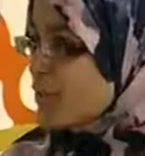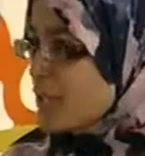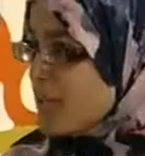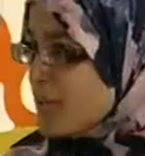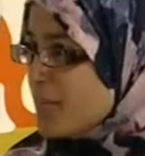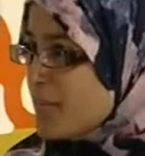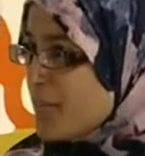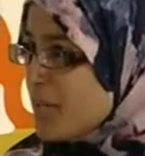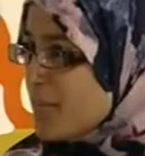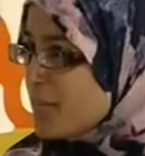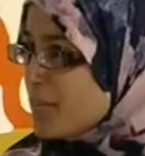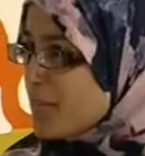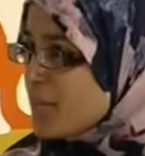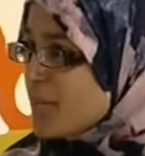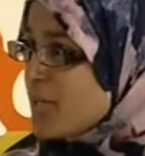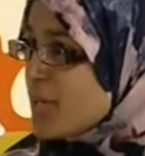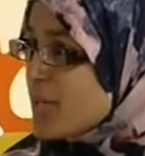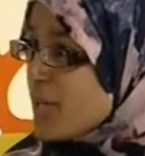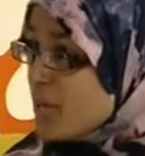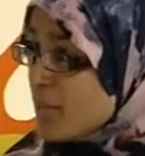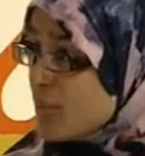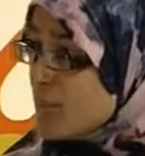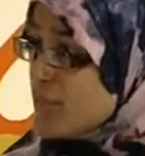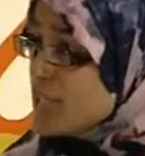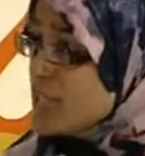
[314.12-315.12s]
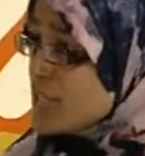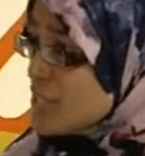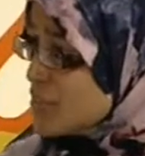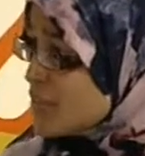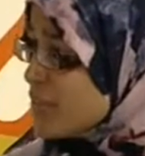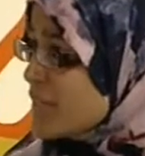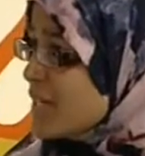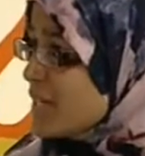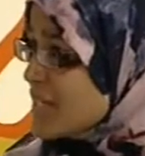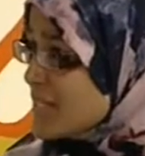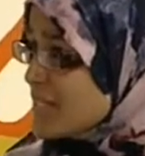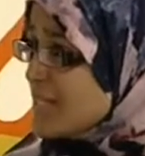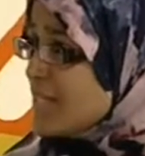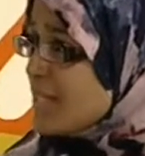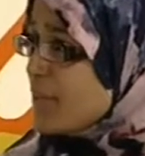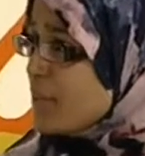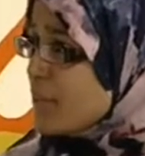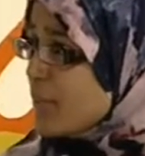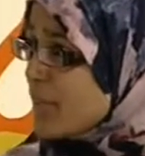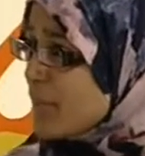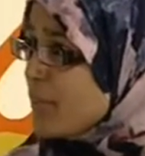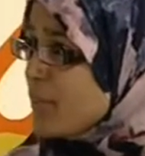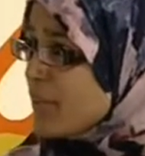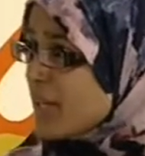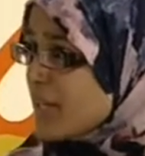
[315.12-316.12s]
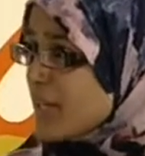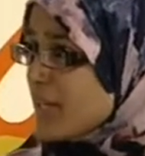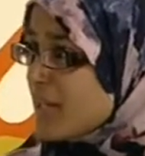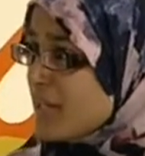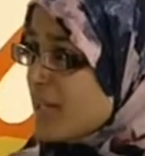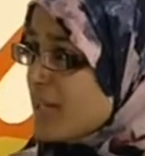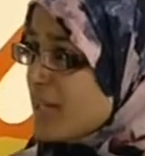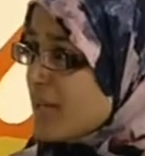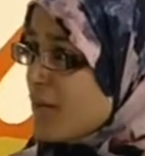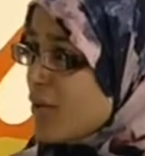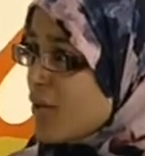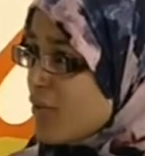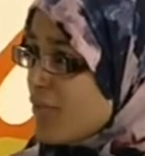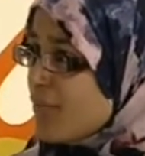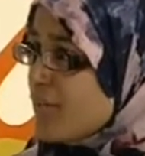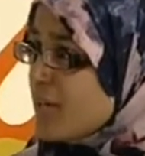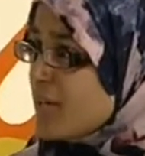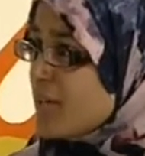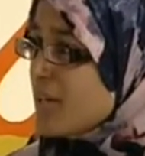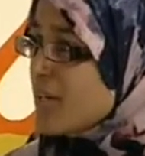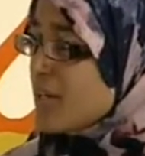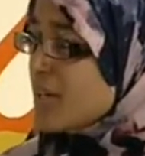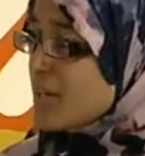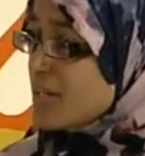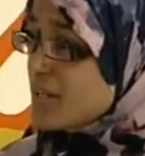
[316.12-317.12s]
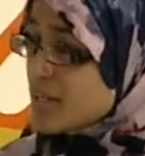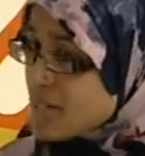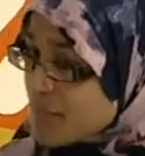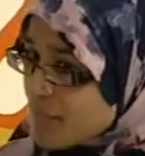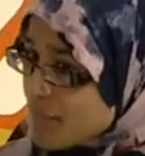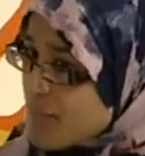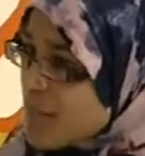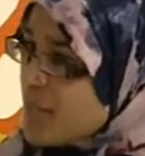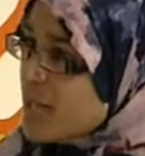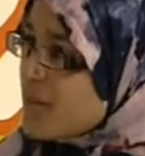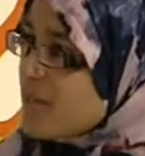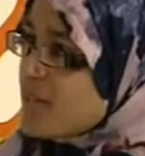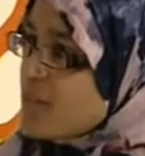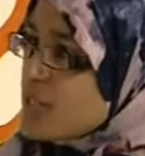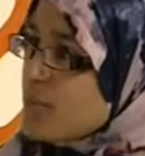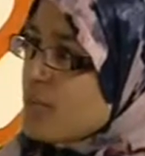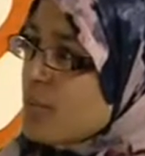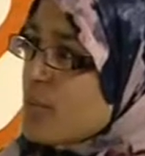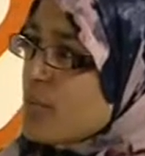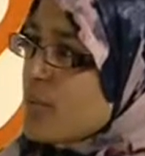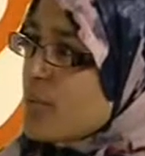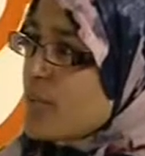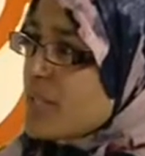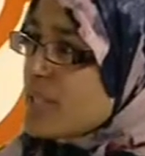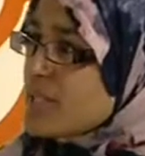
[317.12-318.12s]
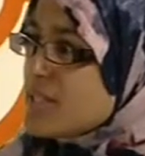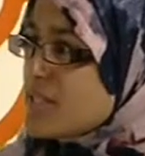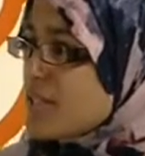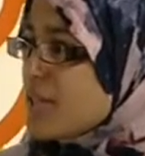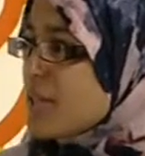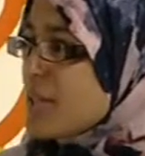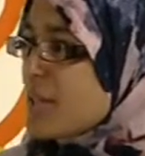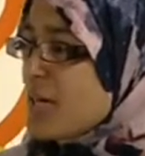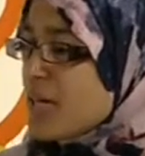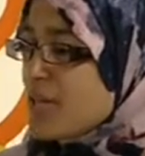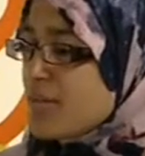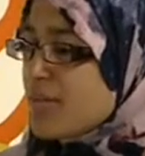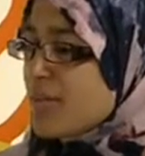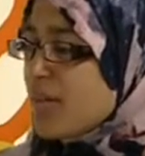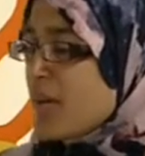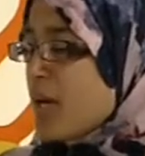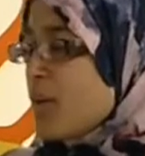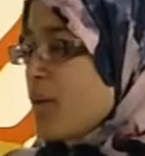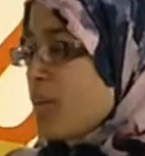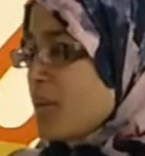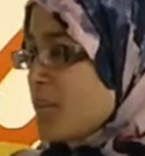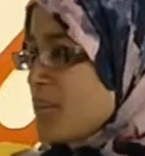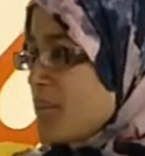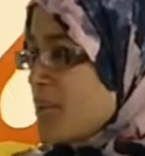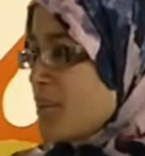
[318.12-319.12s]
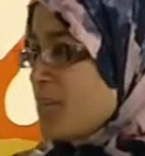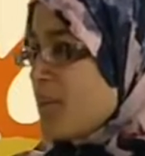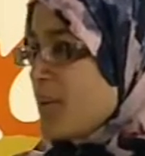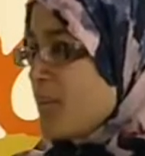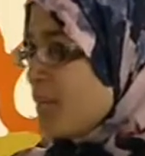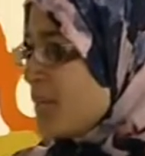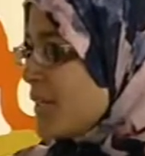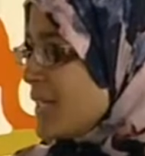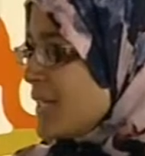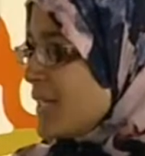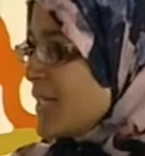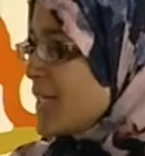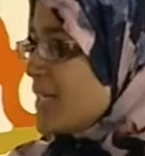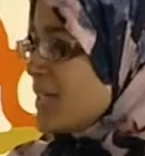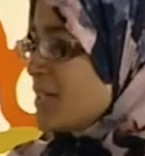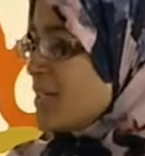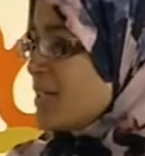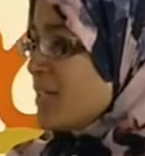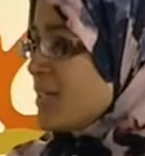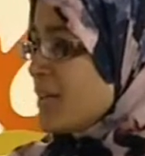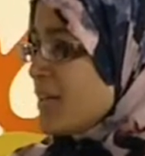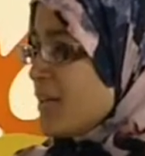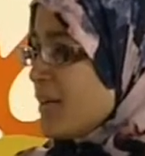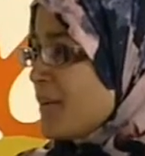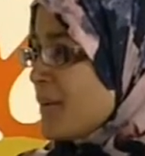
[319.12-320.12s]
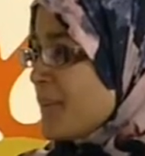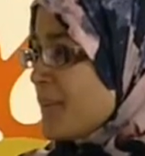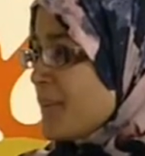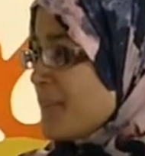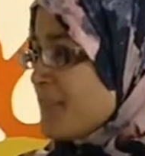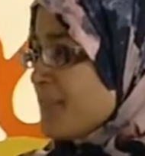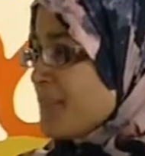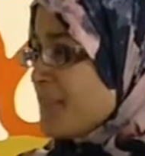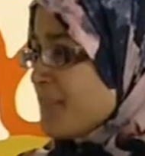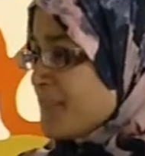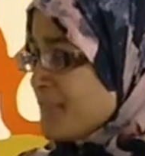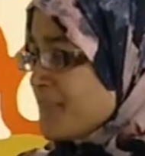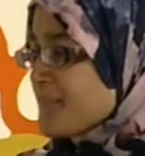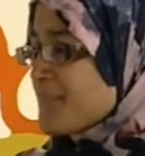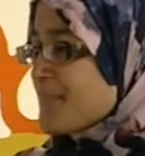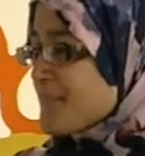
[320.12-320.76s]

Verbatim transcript: the people we should try and see where we can offer some kind of support and some kind of help to the people in need yeah yeah